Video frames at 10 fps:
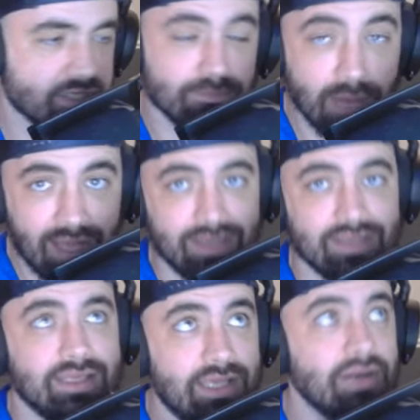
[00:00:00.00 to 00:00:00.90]
but
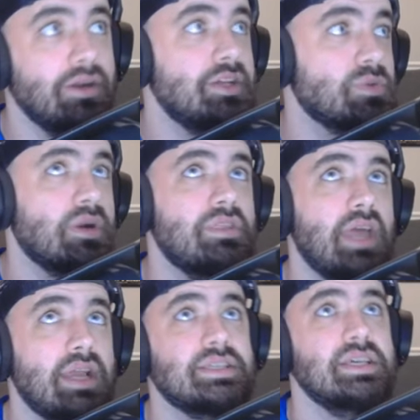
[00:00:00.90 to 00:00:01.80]
here is where
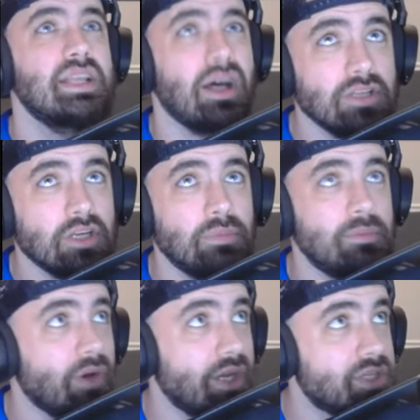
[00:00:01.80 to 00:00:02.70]
things get a little bit
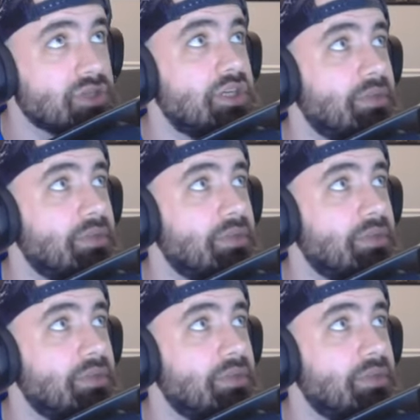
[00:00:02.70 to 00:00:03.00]
more interesting